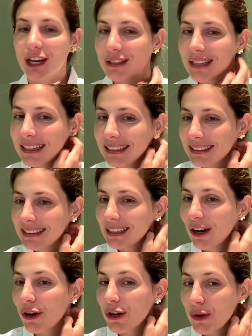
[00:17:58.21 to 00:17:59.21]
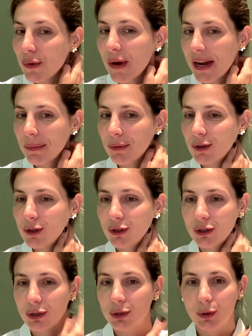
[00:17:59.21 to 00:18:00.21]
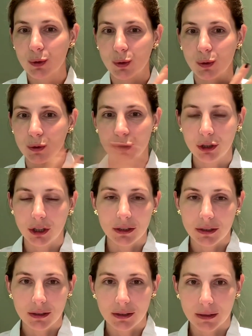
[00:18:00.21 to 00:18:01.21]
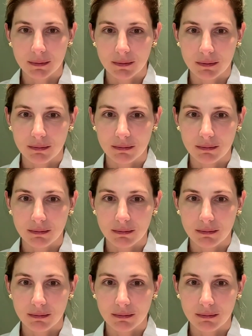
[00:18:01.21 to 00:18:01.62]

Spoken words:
doesn't, are you able to just